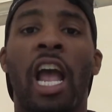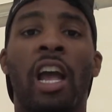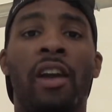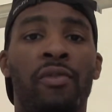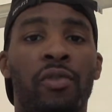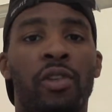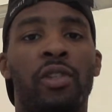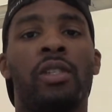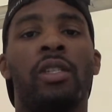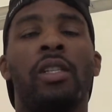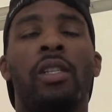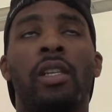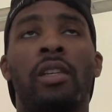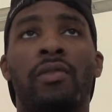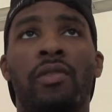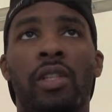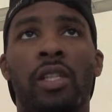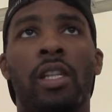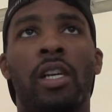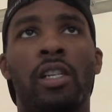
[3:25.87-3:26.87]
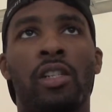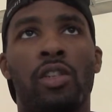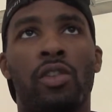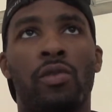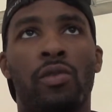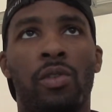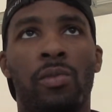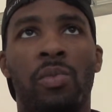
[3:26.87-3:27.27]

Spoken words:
effort to live in luxury,